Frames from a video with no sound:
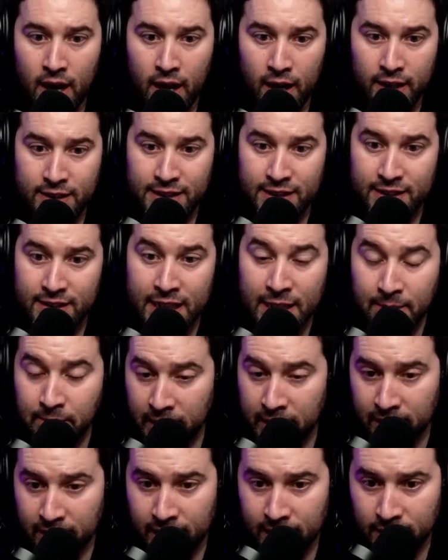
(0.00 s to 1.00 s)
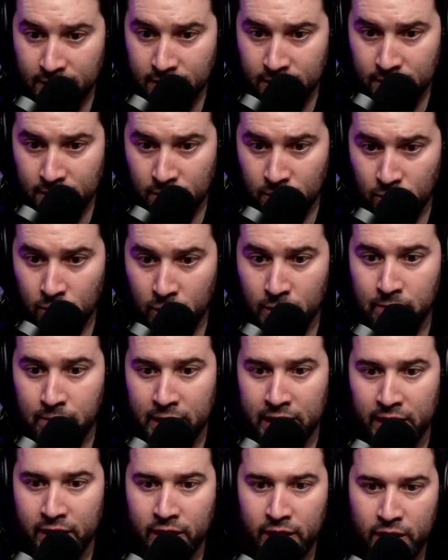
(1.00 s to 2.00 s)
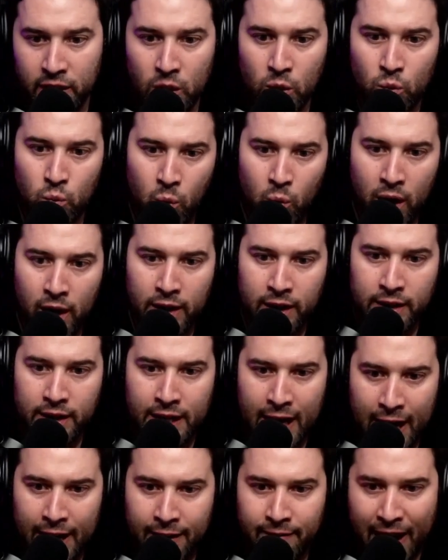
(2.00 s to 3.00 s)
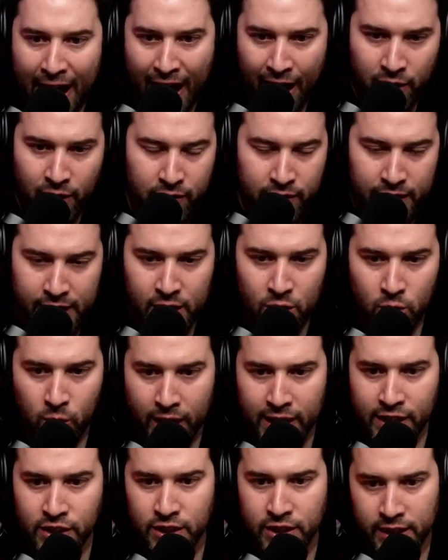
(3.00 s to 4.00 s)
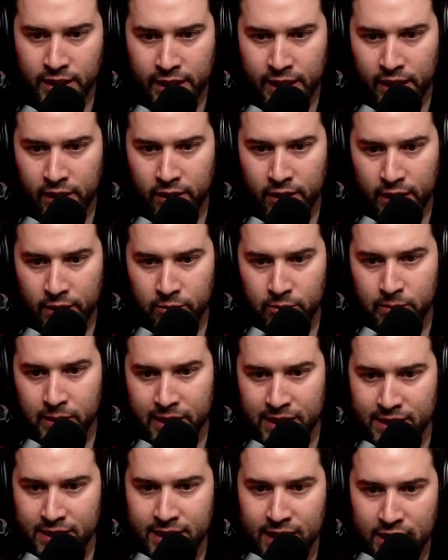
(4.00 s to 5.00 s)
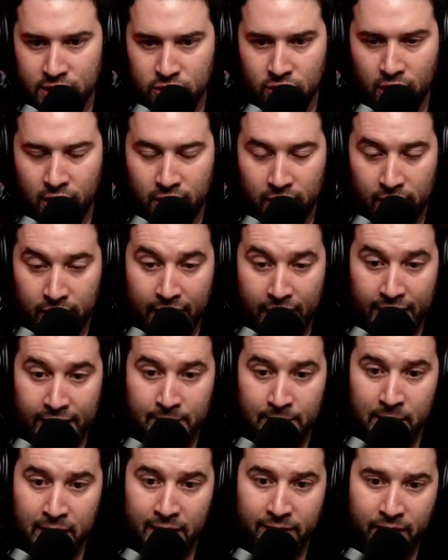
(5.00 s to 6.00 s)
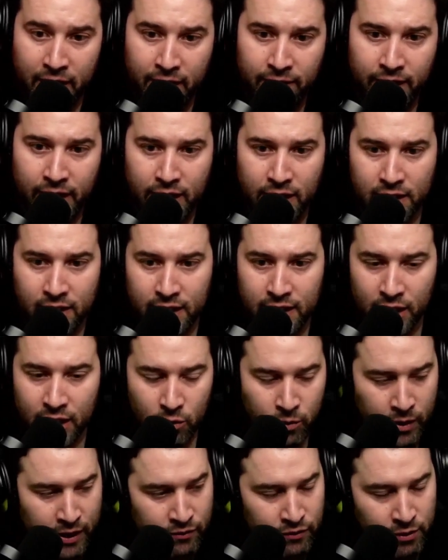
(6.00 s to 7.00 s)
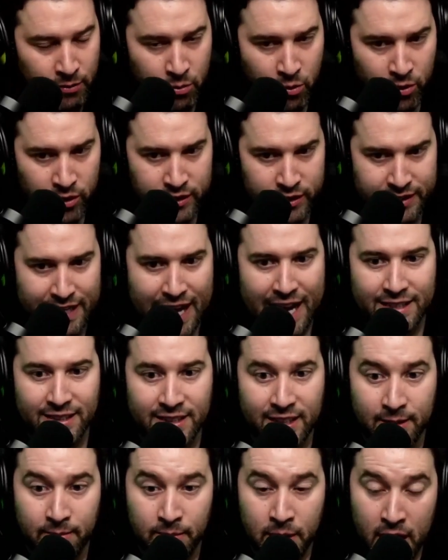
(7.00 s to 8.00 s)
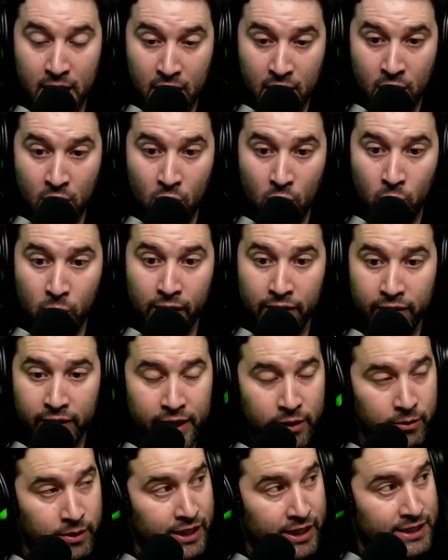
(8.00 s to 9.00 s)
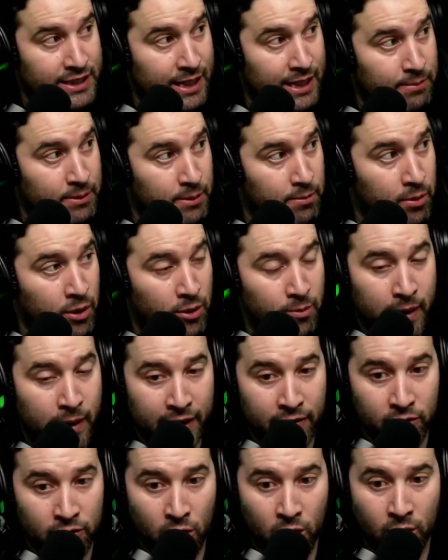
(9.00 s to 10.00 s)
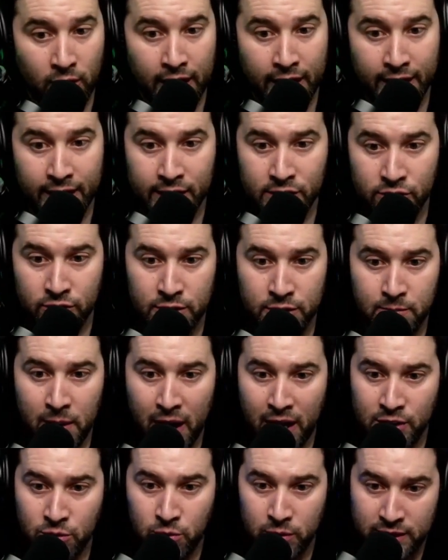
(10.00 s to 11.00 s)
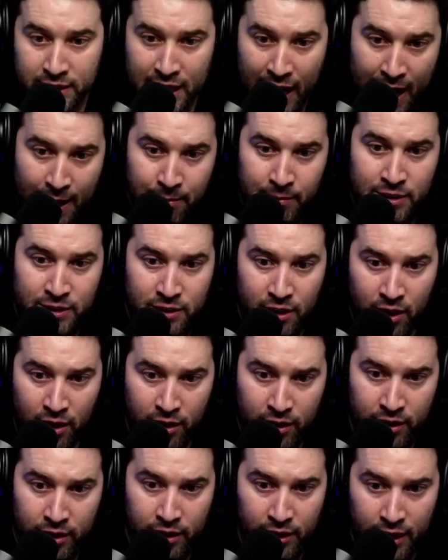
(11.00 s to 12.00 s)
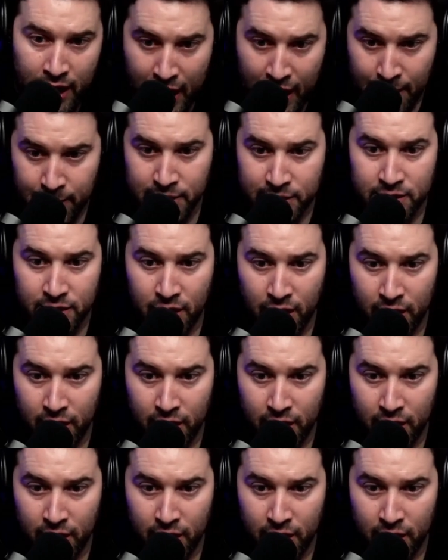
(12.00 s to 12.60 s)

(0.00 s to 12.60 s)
seemingly would be the one kind of out of the equation here. He would be the sixth starter. And he made it very, very clear when reporters asked him whether he would accept a bullpen role, and his response was, I'm a starter. It's